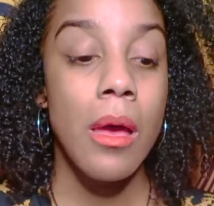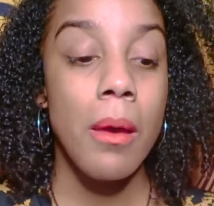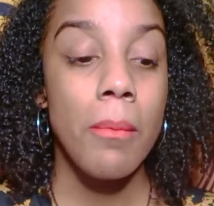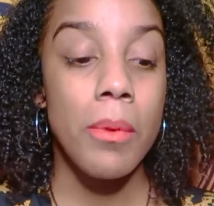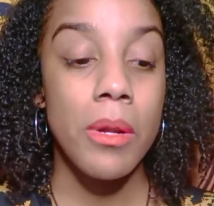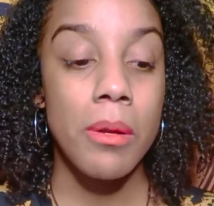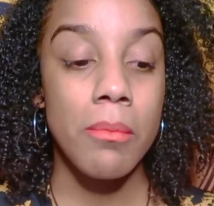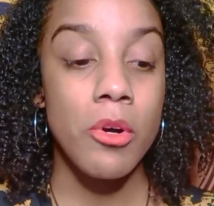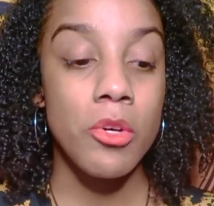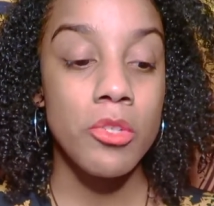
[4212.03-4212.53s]

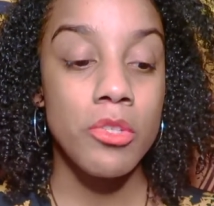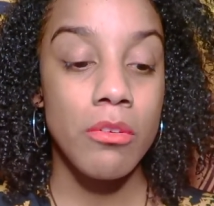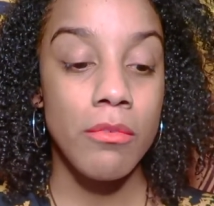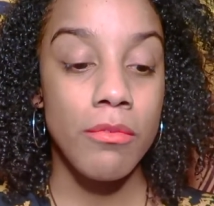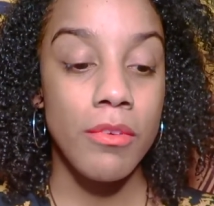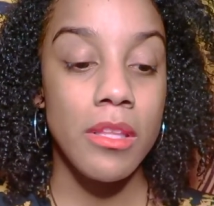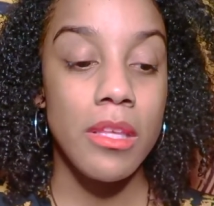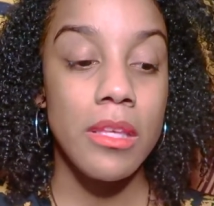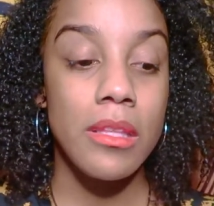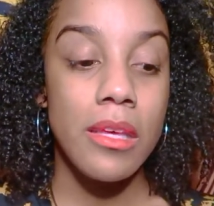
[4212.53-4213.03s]
But I'm also
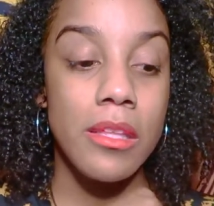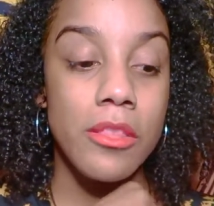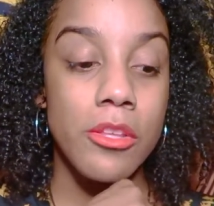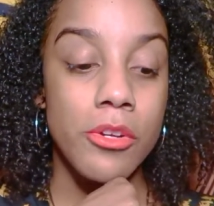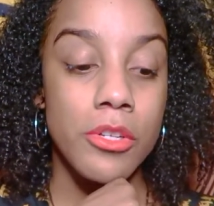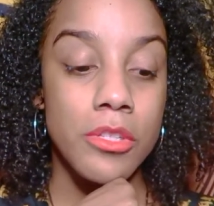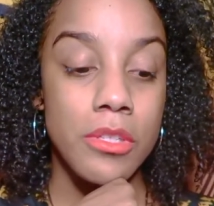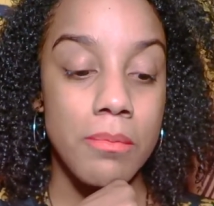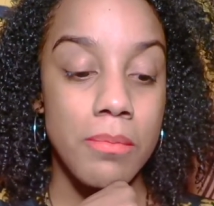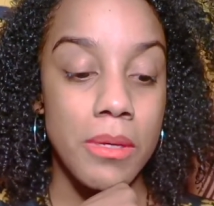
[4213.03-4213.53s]
feeling like
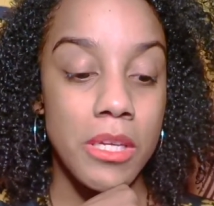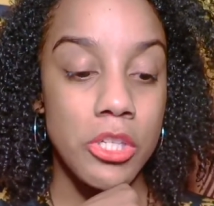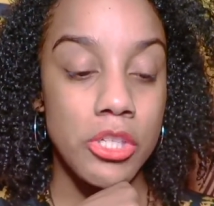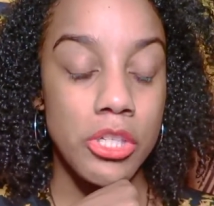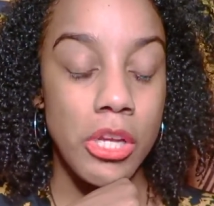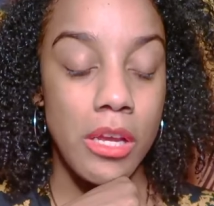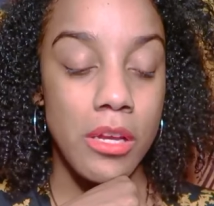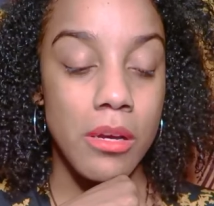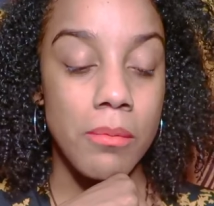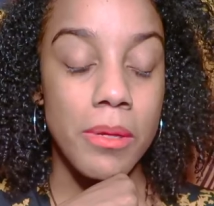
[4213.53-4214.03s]
there is a big
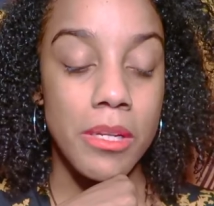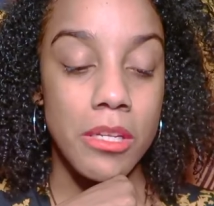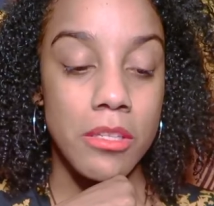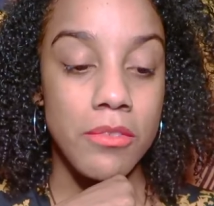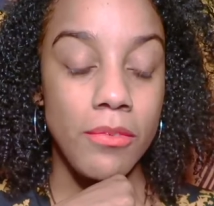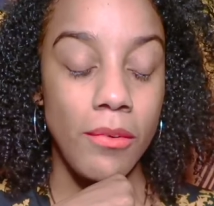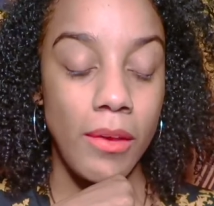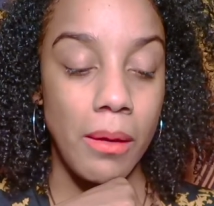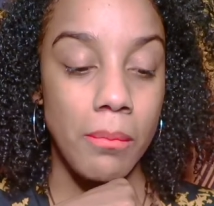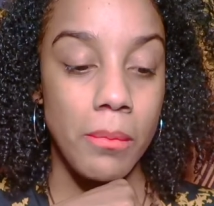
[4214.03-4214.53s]
shakeup in
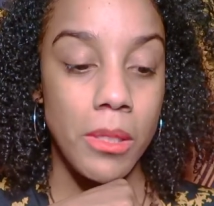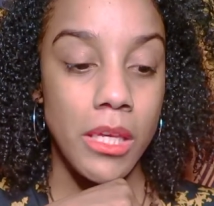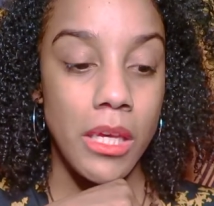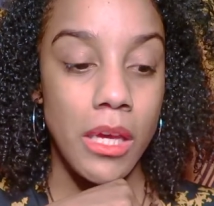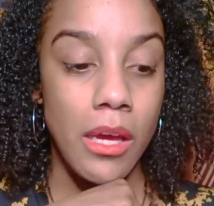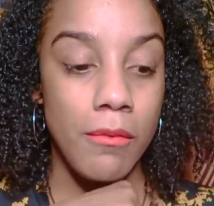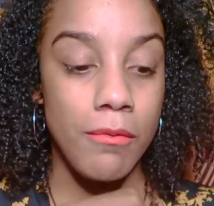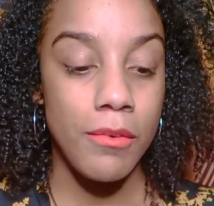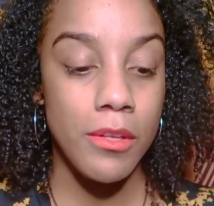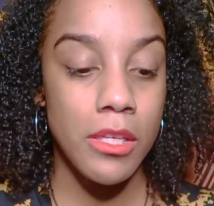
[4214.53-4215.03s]
his family.
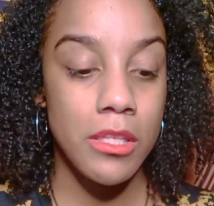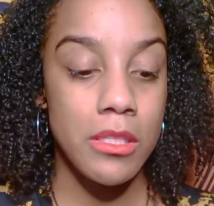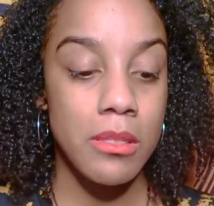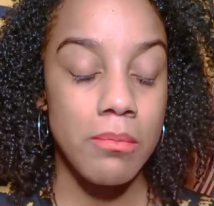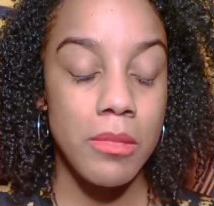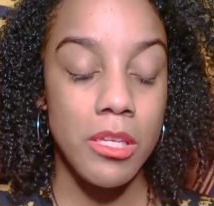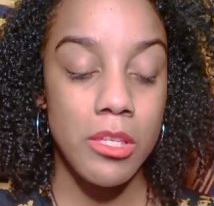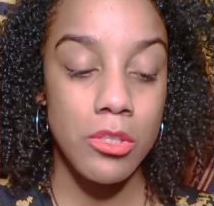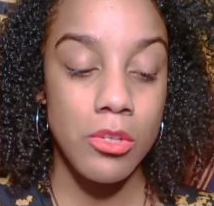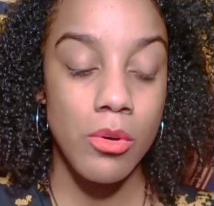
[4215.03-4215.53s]
I feel like
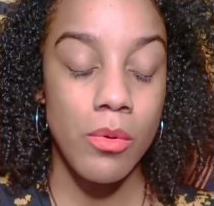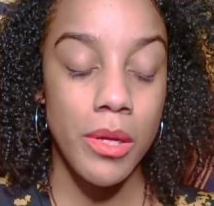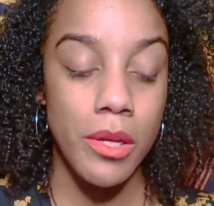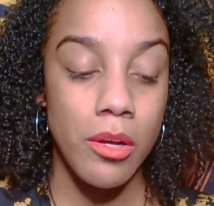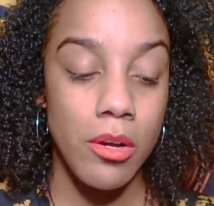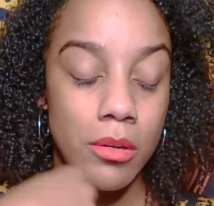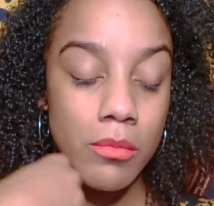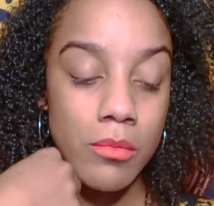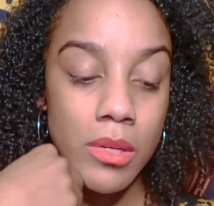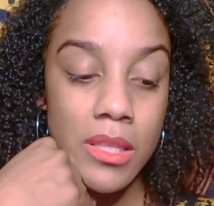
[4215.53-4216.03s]
something's going
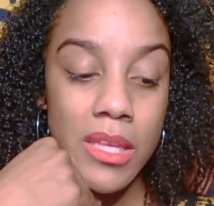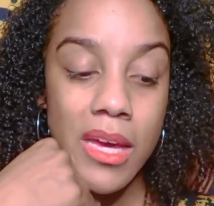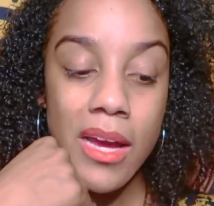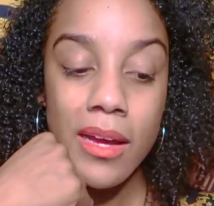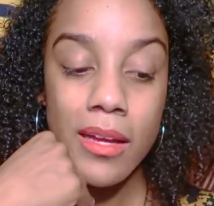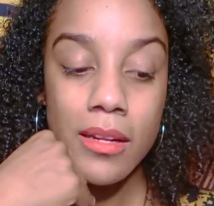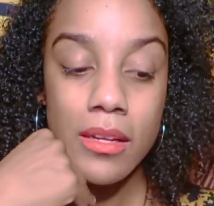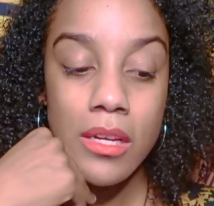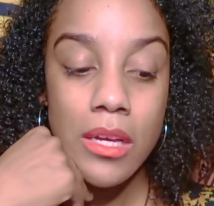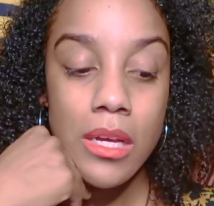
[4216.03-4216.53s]
on with
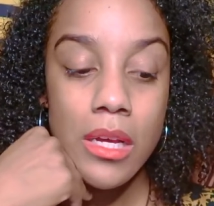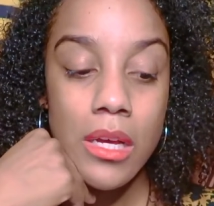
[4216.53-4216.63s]
that.